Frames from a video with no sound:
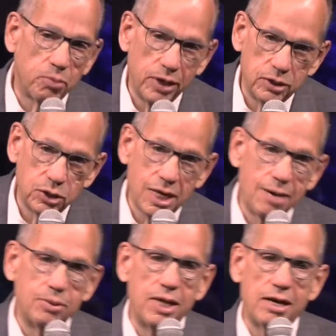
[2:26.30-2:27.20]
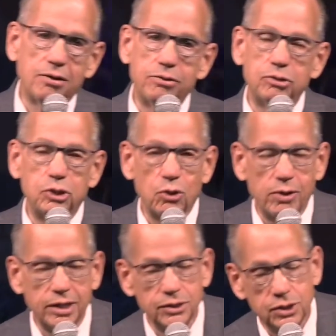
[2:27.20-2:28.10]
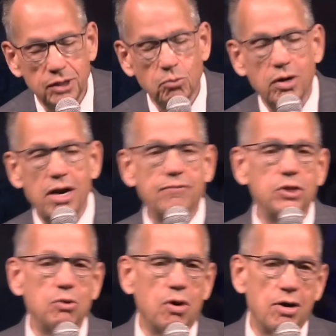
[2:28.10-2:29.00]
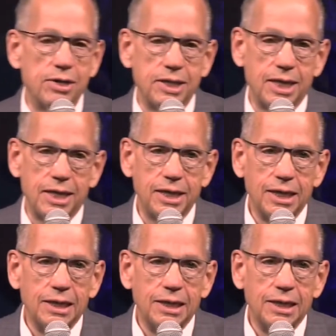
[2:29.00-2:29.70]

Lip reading: Praise Tabernacle. You're joining us in wherever you are today.